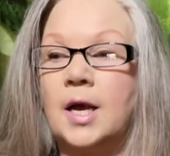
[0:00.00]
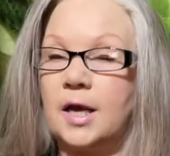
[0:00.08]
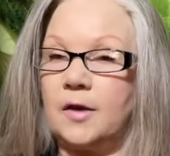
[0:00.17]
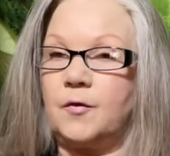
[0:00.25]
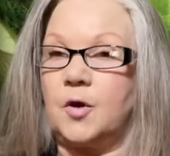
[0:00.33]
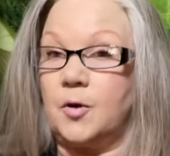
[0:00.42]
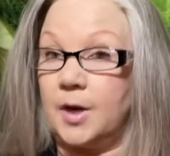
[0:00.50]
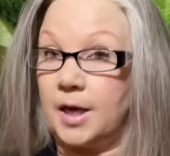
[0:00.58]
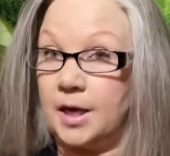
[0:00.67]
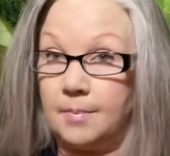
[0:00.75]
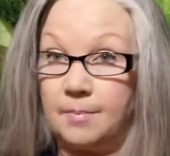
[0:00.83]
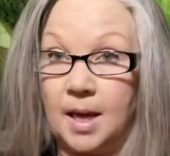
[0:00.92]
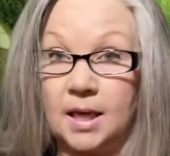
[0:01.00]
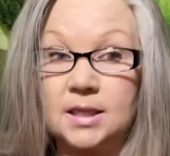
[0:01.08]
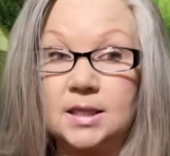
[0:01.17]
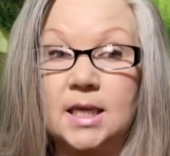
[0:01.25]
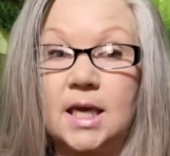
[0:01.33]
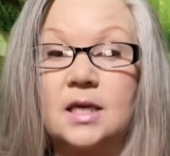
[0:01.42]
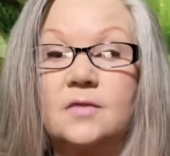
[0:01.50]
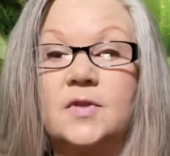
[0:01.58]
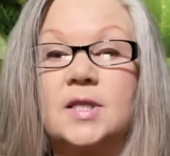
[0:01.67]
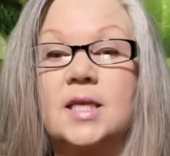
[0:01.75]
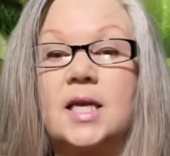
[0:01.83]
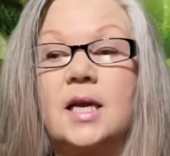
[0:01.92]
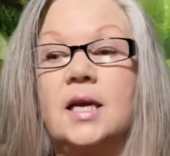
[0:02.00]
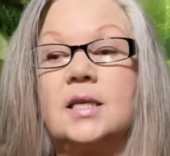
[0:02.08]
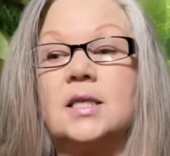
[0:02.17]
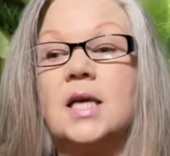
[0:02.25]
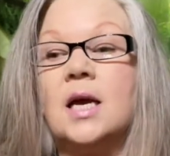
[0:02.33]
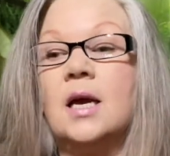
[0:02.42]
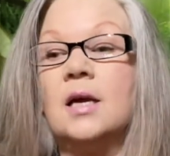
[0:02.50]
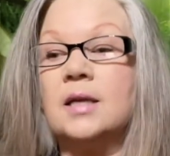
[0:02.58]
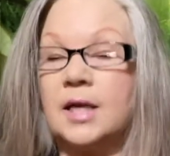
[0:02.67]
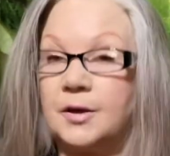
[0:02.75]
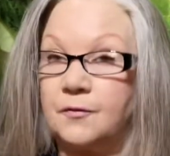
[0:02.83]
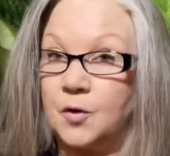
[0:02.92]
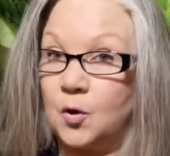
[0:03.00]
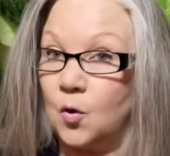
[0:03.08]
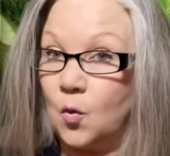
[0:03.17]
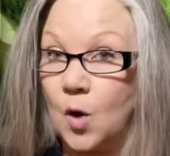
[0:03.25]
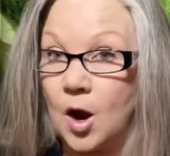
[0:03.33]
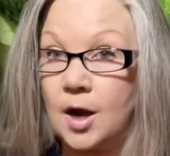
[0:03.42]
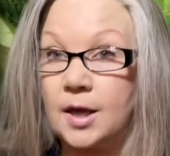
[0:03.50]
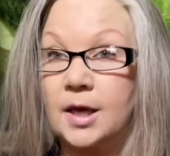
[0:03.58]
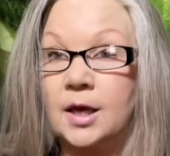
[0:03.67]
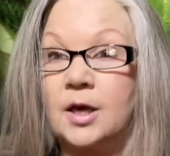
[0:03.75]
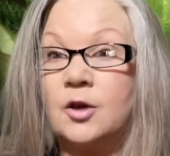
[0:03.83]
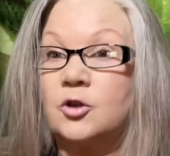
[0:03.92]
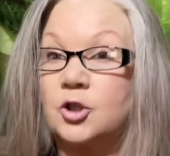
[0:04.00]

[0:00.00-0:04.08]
if you're in a meditative state, like if you're walking, you're